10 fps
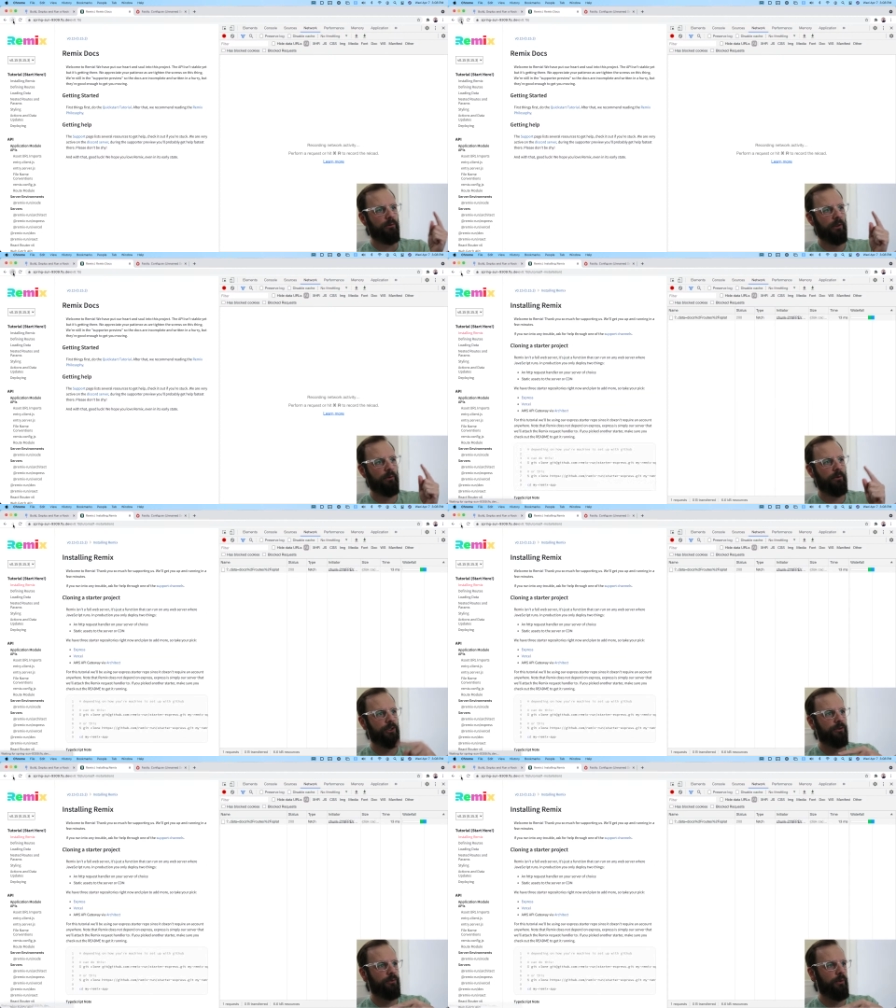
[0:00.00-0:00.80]
to where we
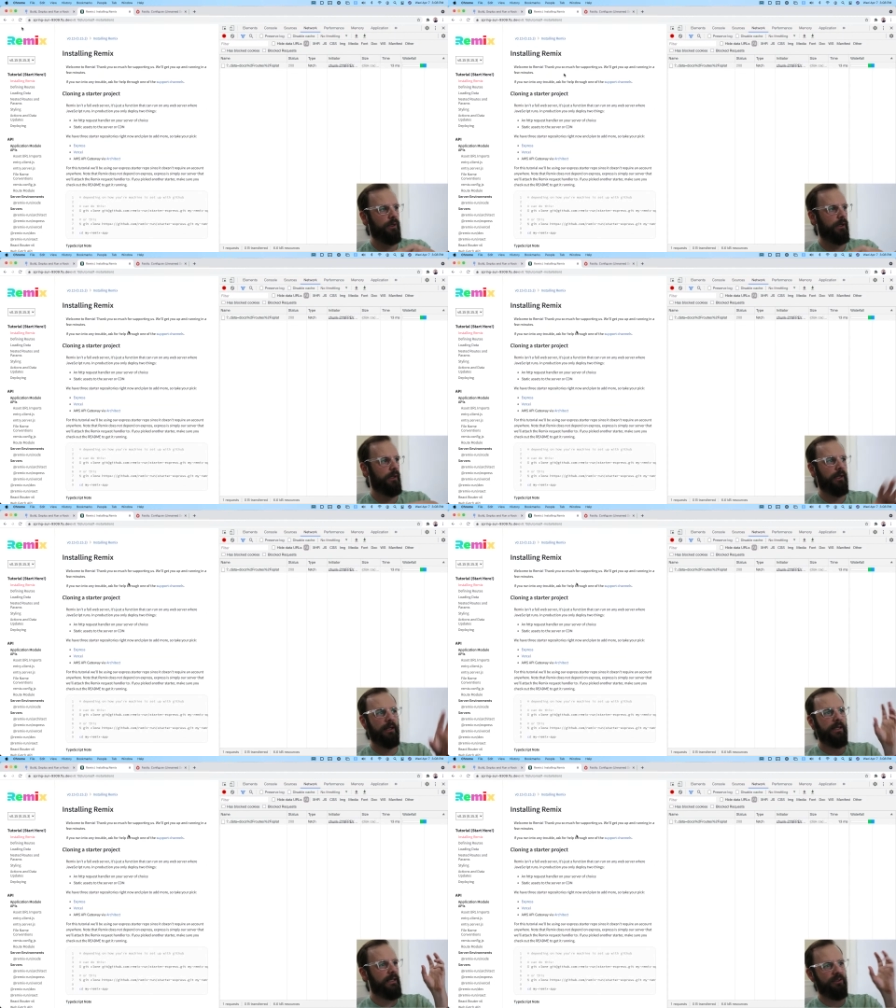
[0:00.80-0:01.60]
just were,
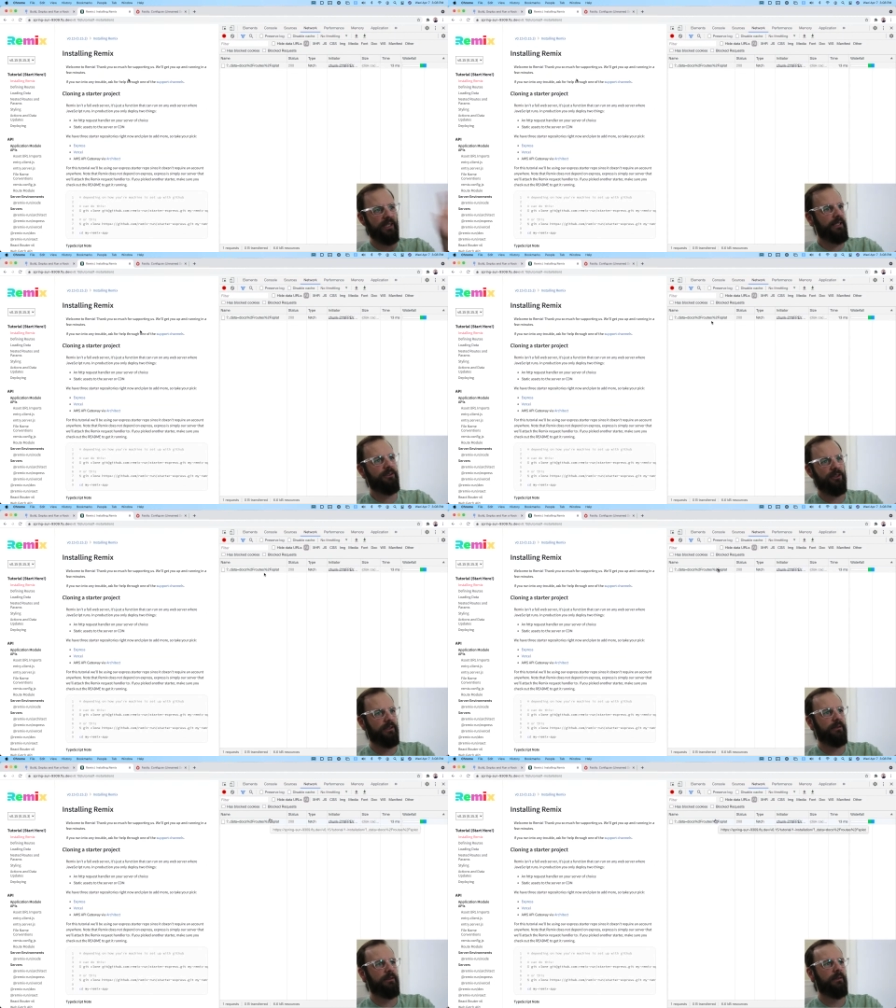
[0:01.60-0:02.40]
it's
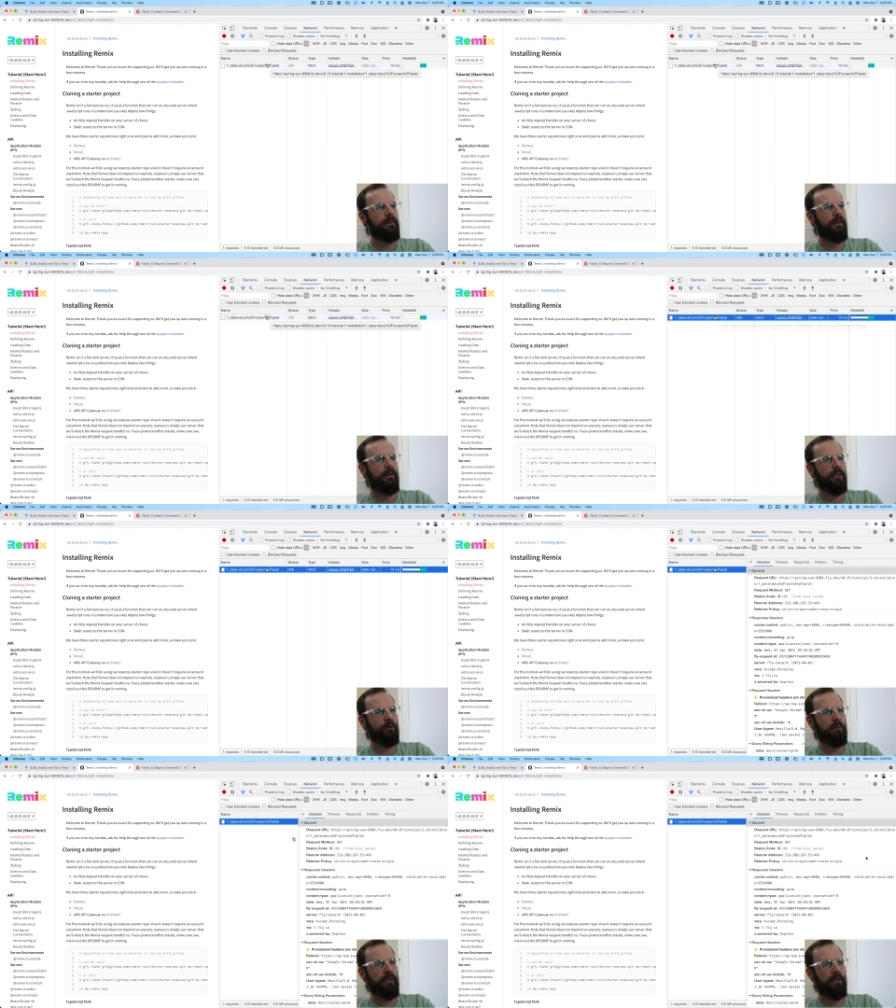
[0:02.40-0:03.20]
instant. That's
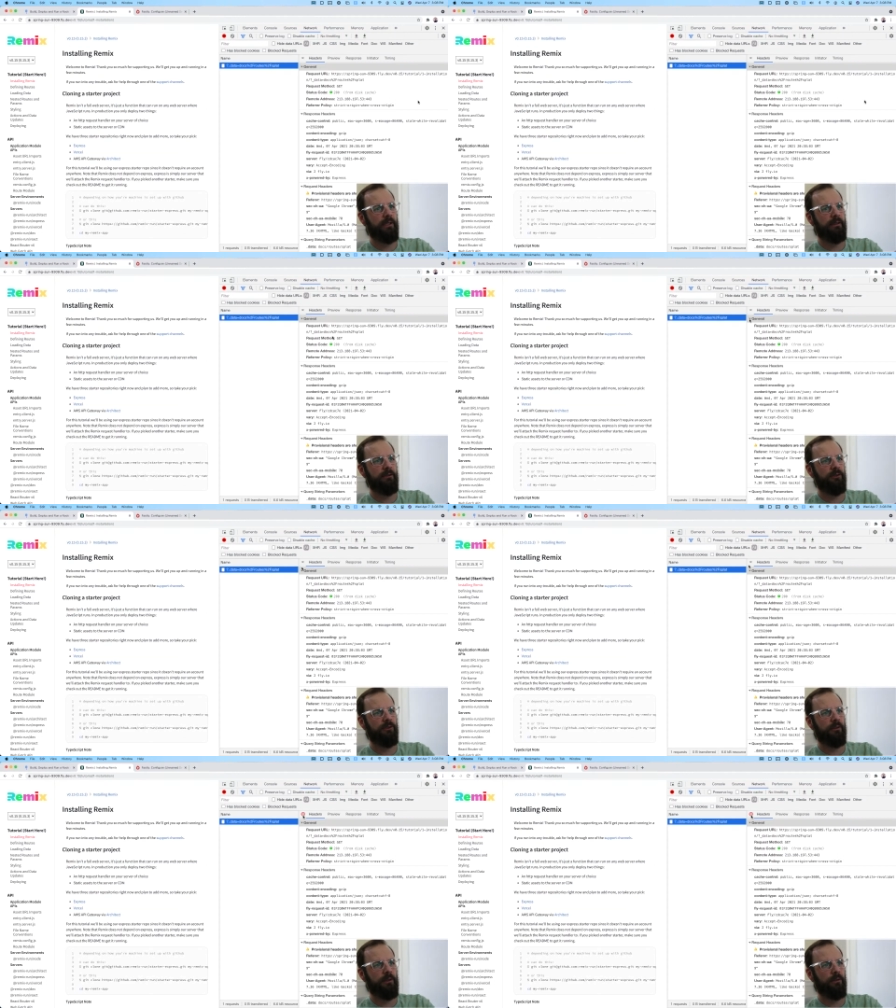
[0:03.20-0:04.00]

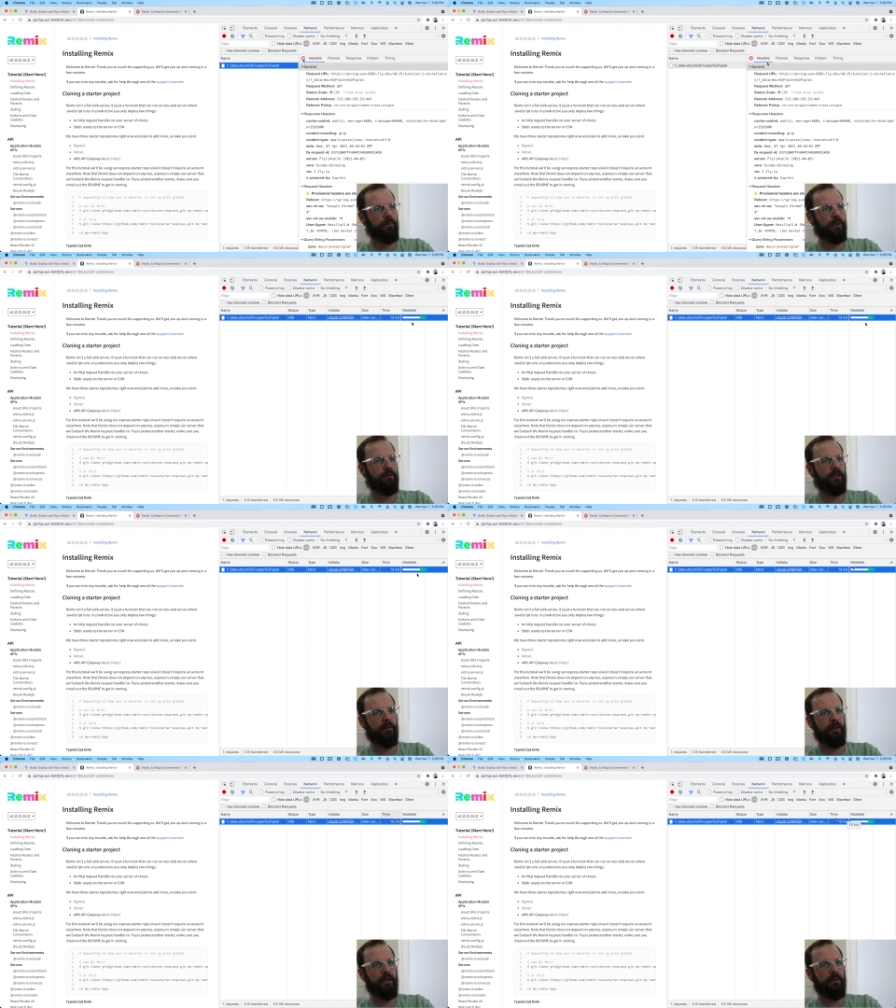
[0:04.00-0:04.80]
because, oh, we can see it
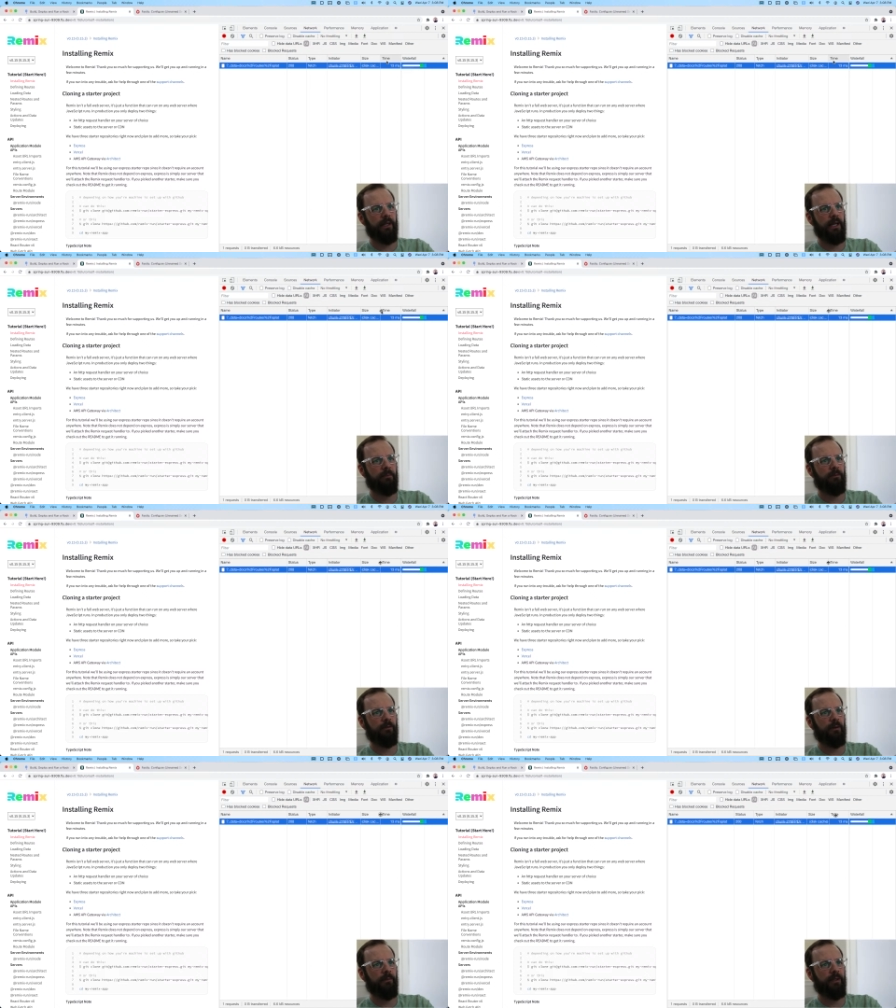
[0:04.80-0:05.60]
right there. It came
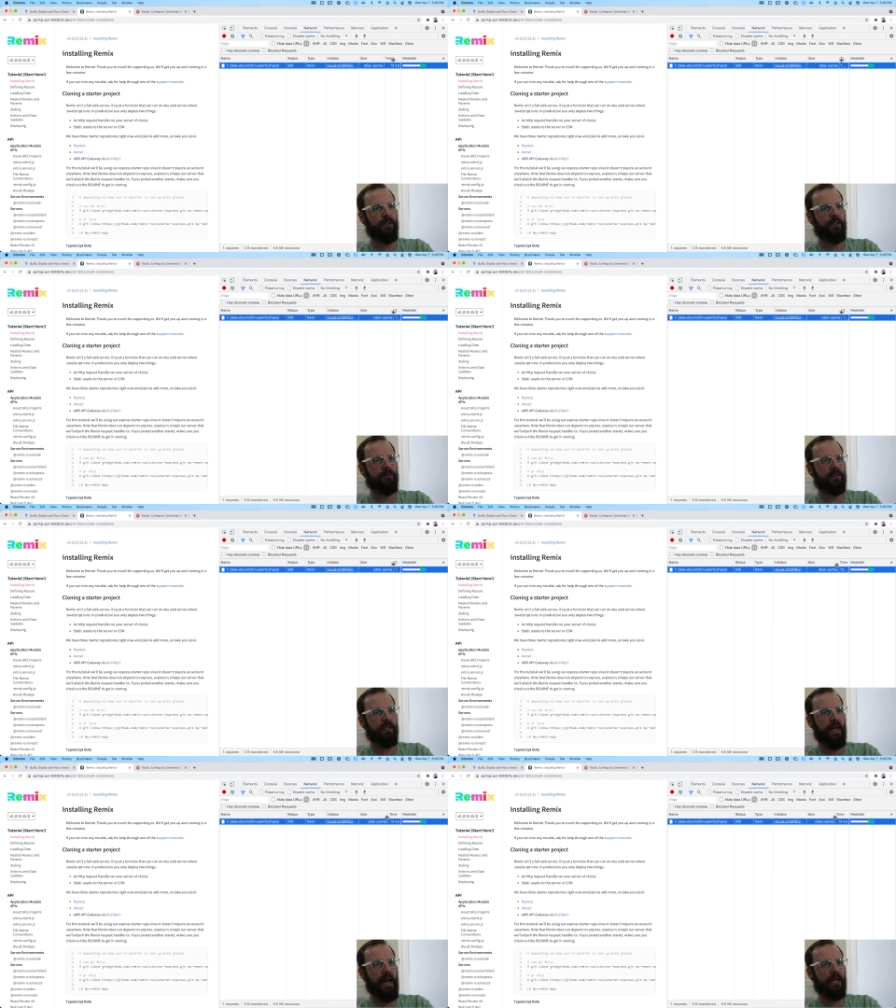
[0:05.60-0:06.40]
from the disk
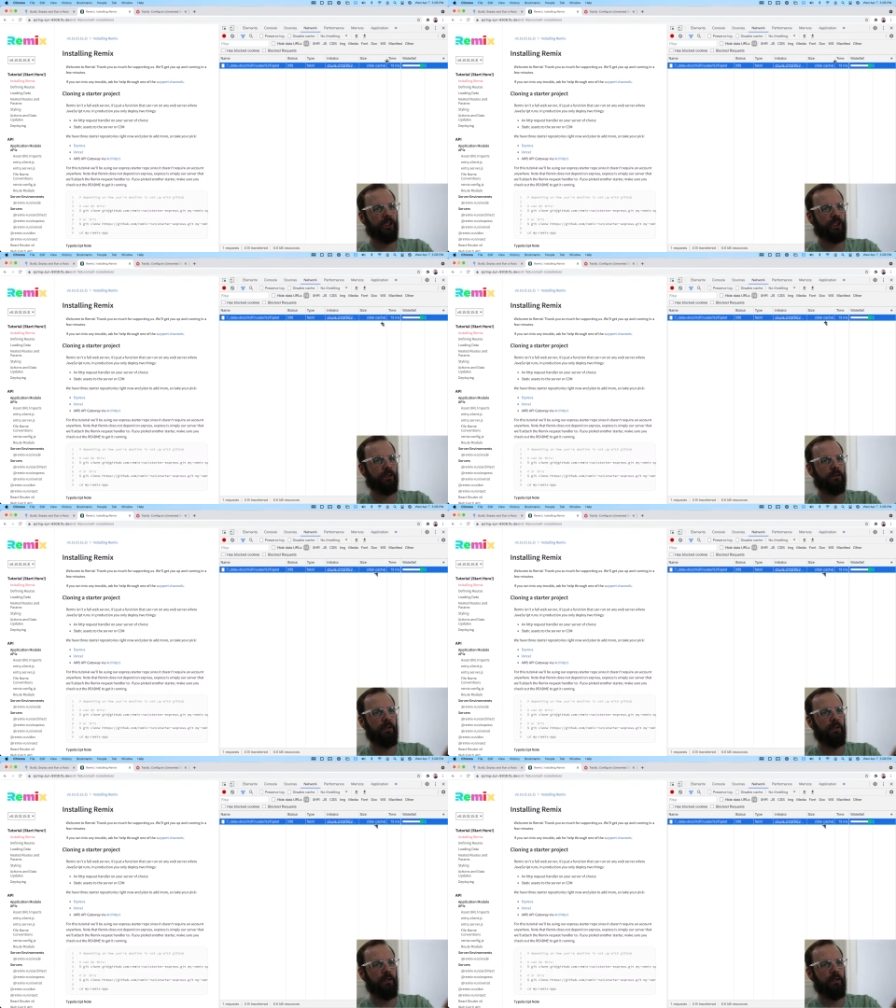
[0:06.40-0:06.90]
cache.